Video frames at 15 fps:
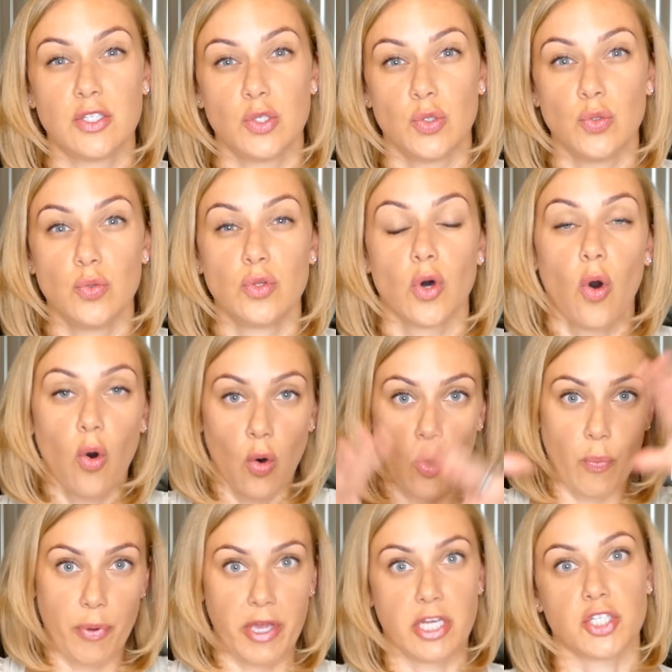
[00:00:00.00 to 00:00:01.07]
to the
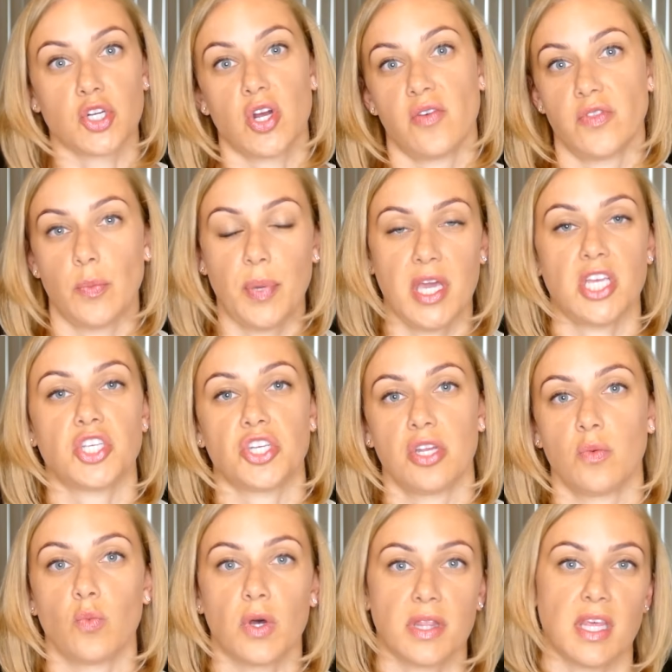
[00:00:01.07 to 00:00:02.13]
whole picture of the
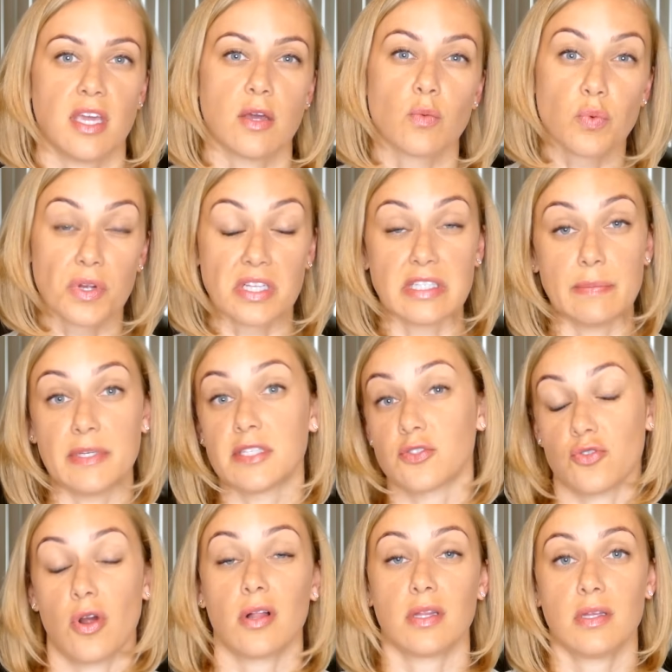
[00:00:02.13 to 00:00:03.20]
patient and what they could really be
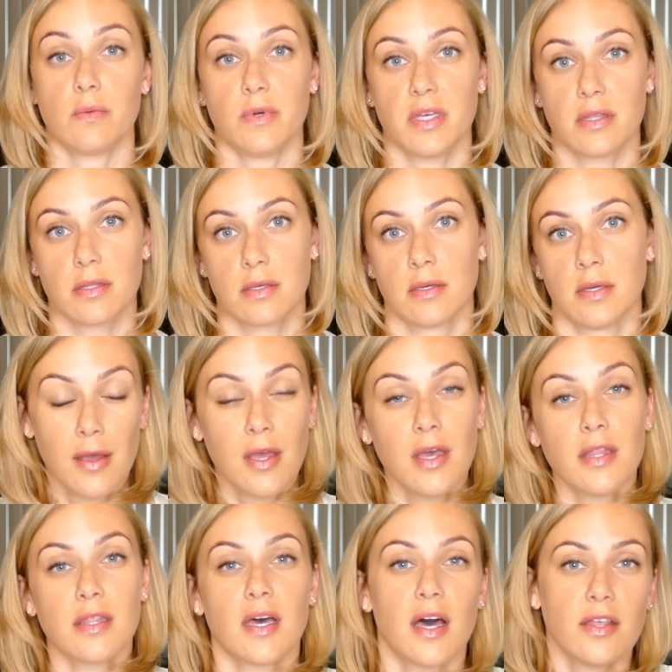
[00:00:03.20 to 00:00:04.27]
struggling with.
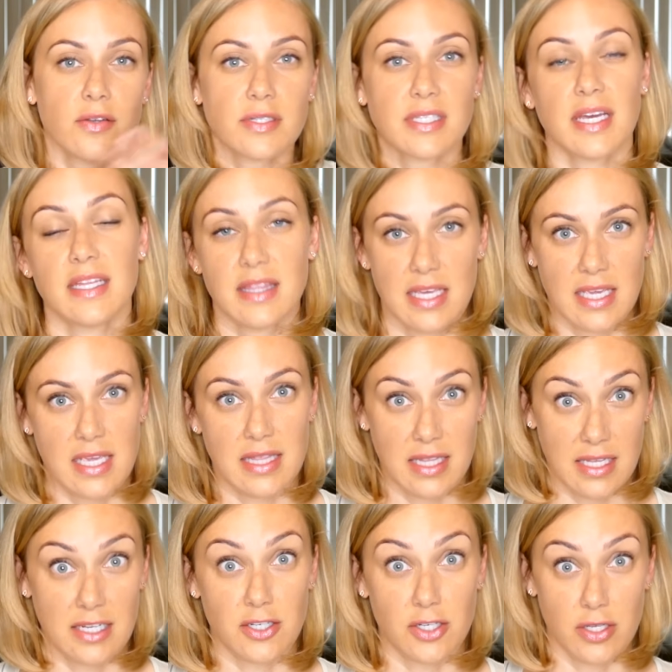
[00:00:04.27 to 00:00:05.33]
The other side, thinking
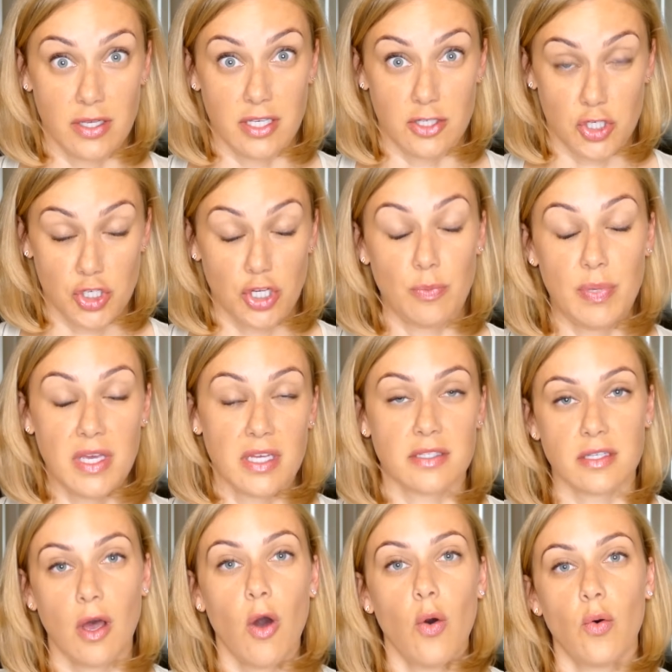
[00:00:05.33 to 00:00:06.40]
that it should be
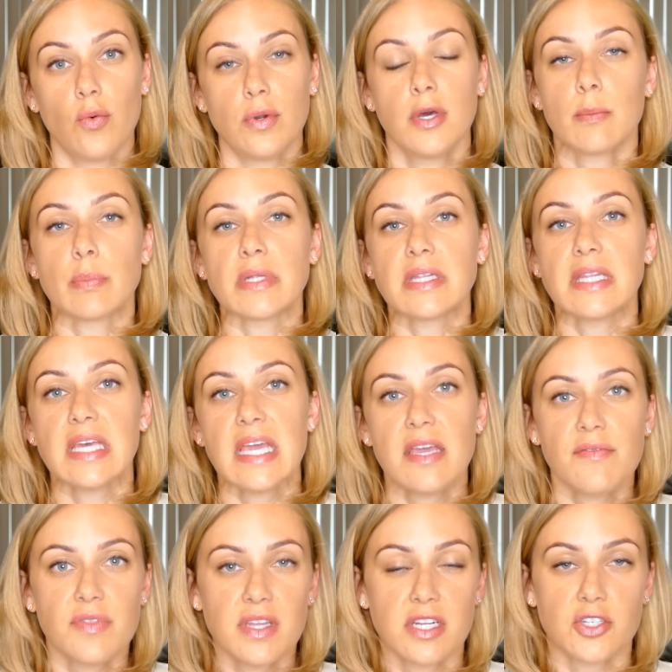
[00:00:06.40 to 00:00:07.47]
its own,
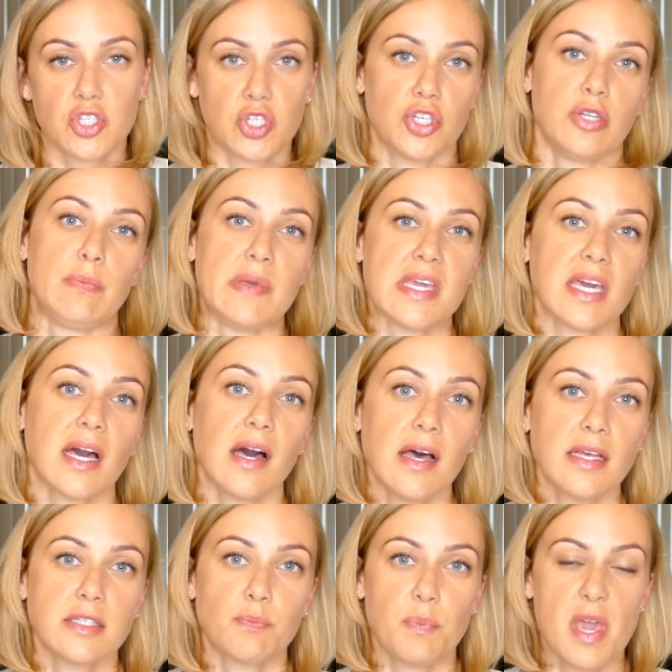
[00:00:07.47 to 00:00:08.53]
believe that it should
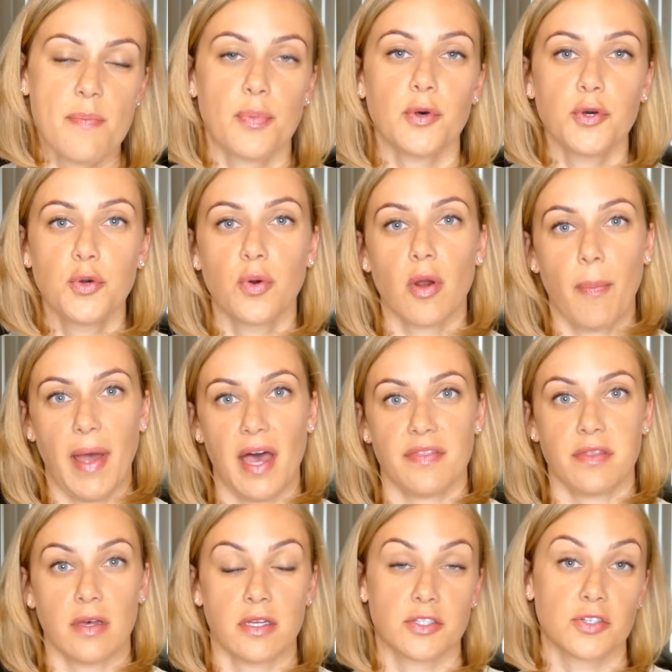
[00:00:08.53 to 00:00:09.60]
because people who are
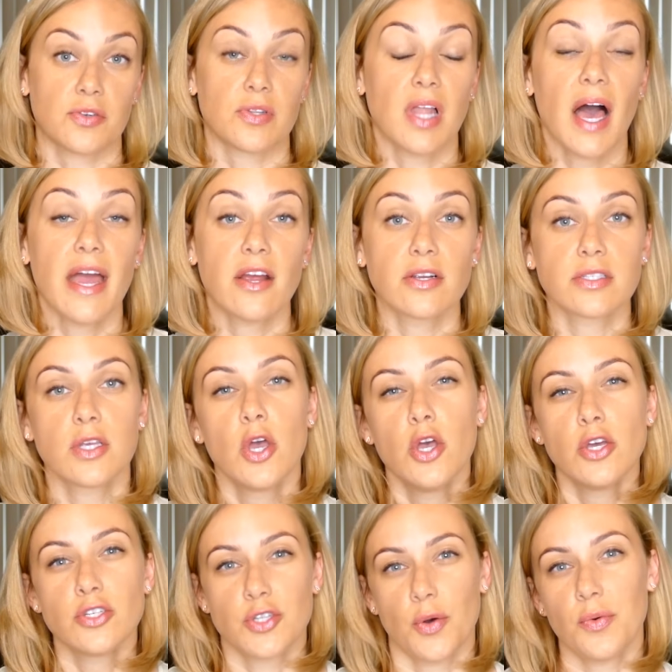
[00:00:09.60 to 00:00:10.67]
pathological liars
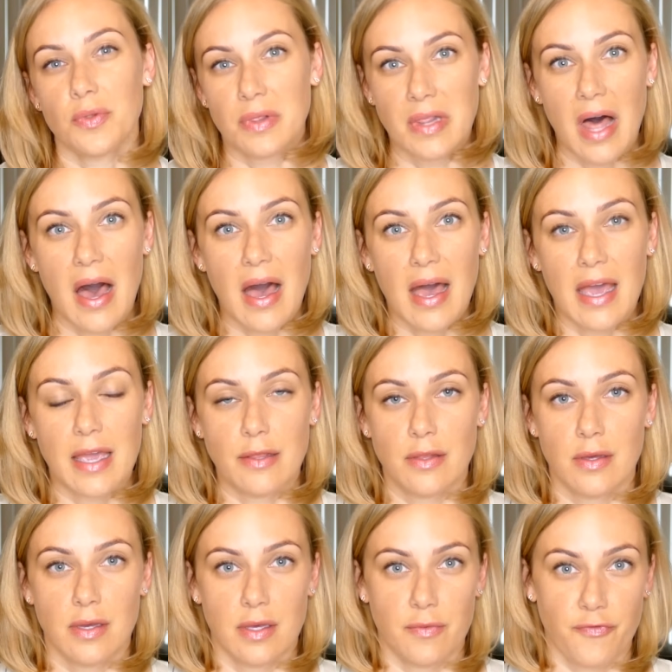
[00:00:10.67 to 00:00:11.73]
don't lie
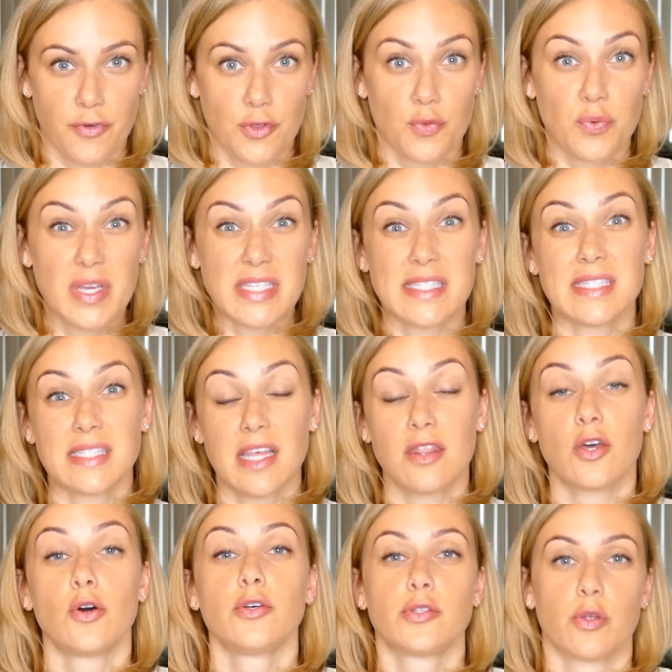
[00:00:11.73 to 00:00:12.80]
for the reasons
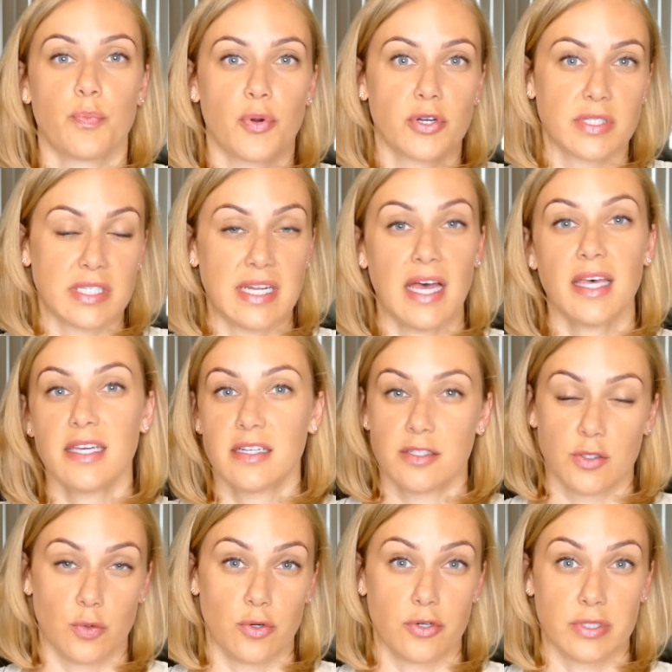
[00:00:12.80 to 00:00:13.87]
that those with personality
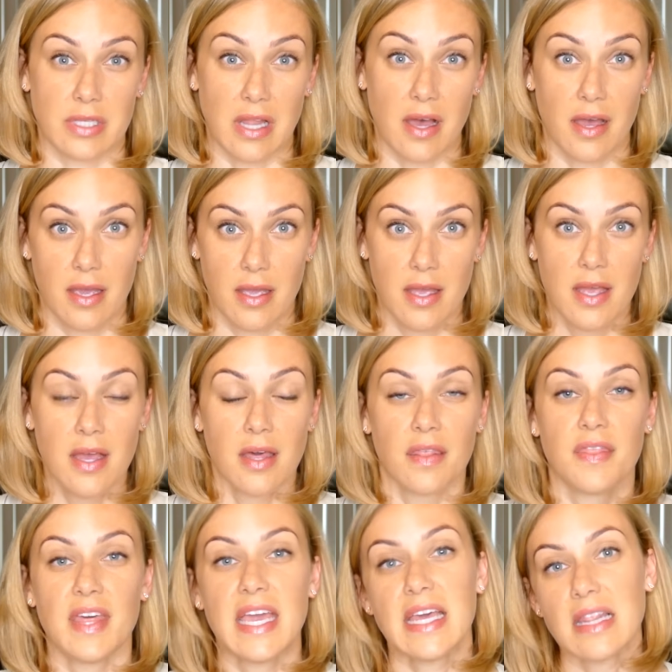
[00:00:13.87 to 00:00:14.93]
disorders lie.
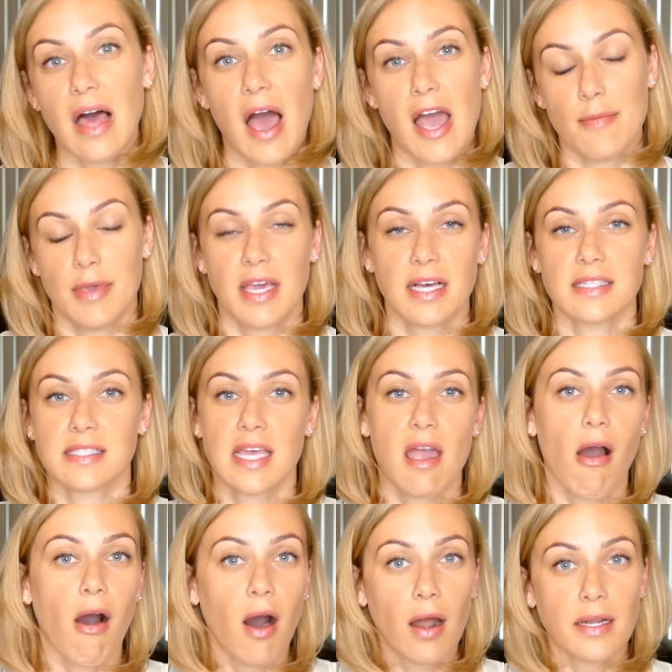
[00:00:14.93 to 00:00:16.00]
They lie because
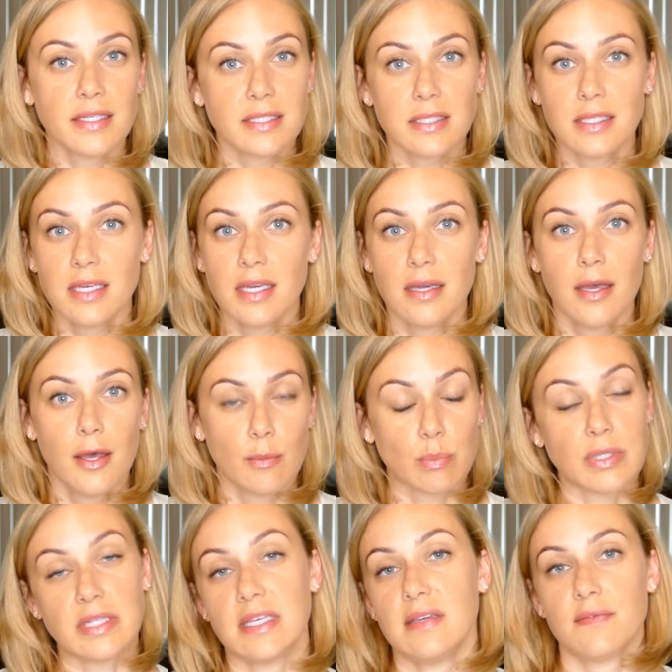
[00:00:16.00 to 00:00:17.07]
they honestly
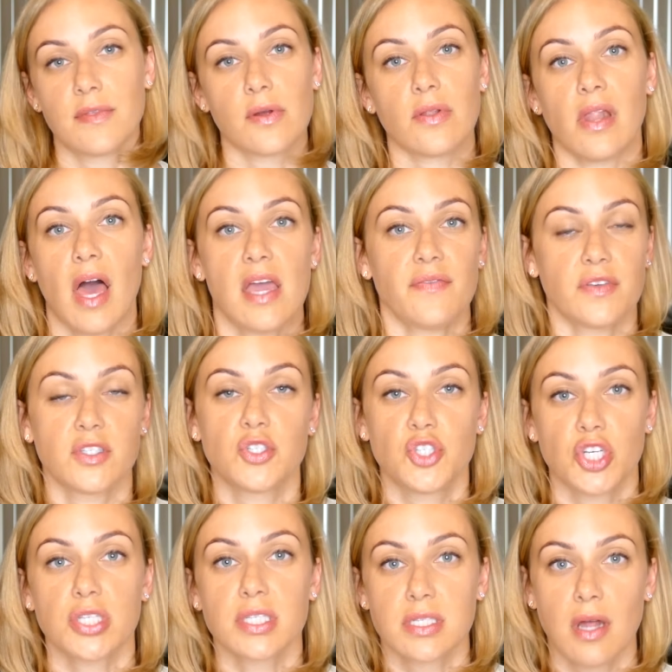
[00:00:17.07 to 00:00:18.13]
believe their life is
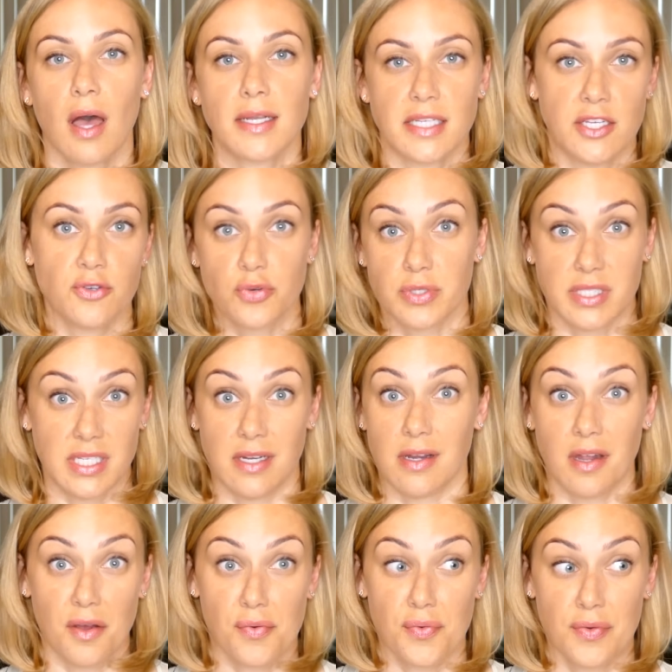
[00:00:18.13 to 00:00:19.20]
just not interesting
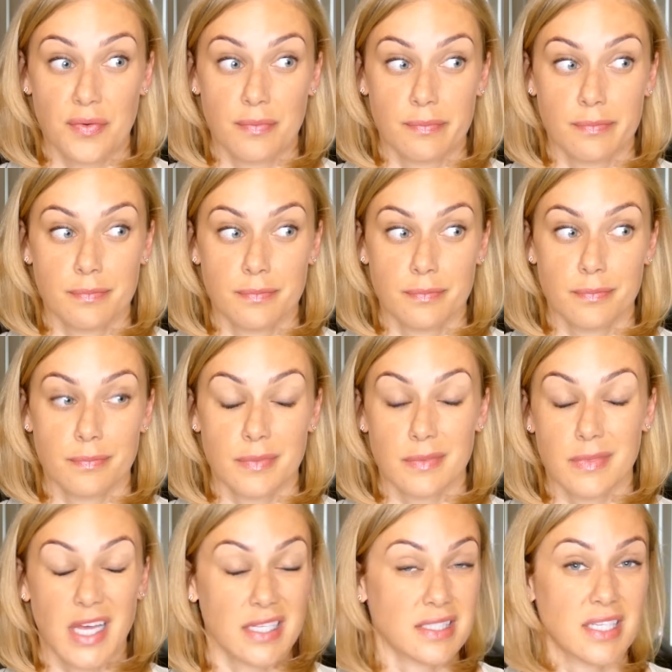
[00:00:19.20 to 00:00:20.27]
enough.
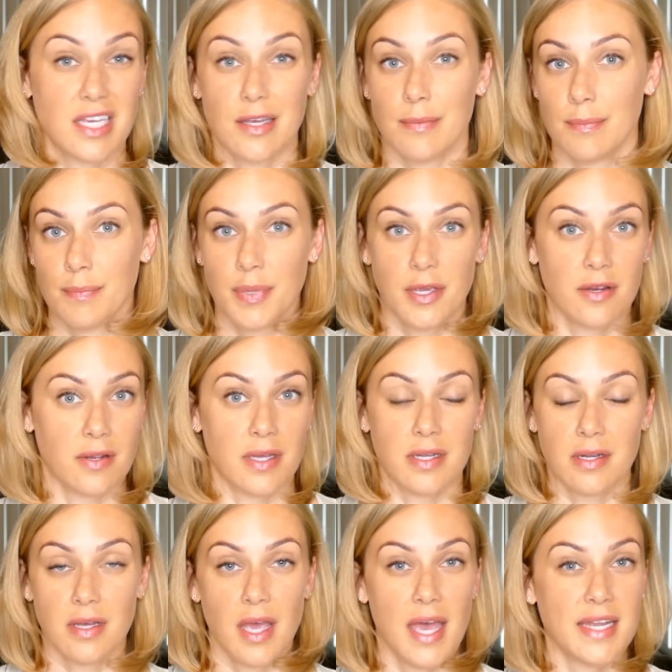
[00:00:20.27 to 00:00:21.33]
That's it,
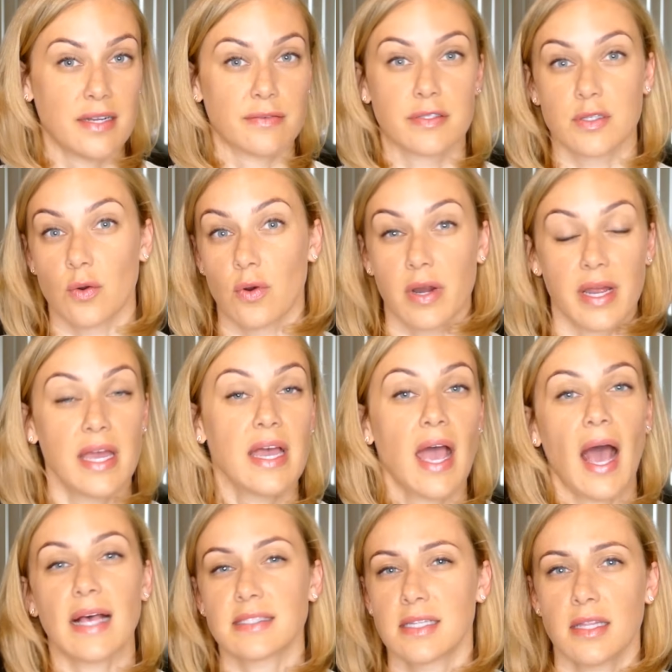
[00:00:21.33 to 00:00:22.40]
period. End of story.
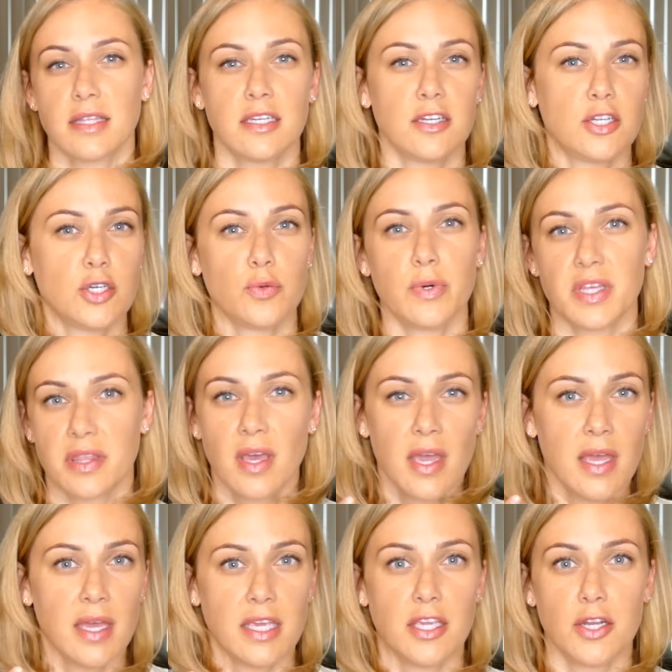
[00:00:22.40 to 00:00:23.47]
Has nothing to do with,
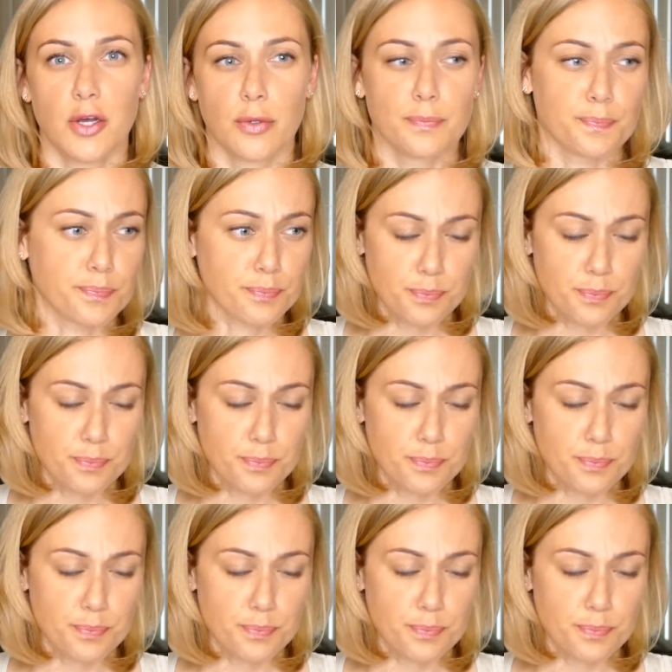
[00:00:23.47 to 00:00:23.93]
you know,